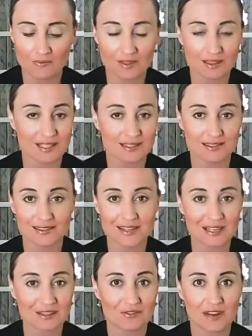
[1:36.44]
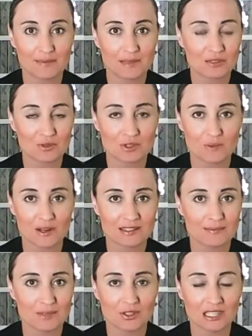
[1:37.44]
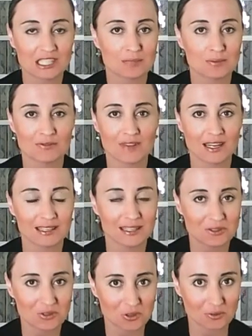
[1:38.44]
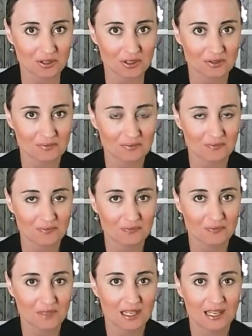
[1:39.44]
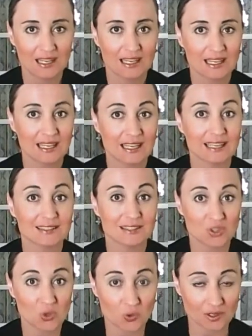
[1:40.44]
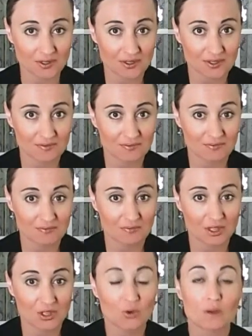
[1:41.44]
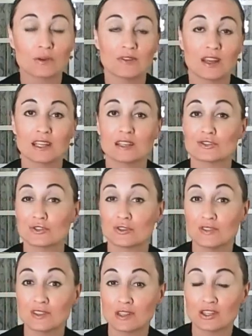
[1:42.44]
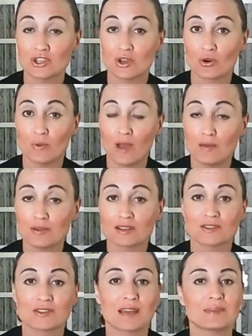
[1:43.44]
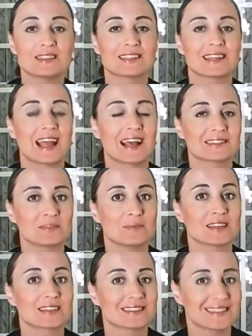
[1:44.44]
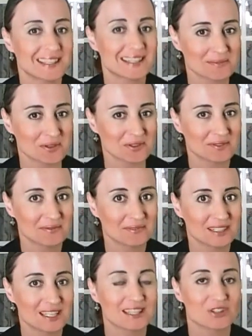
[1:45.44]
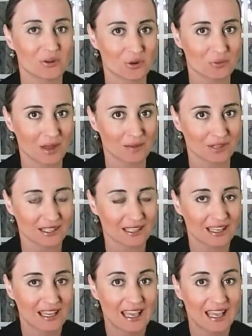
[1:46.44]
This is not the family's responsibility to provide an interpreter. It's yours. You are providing a service to the general public, so that means that it has to be accessible to the general public.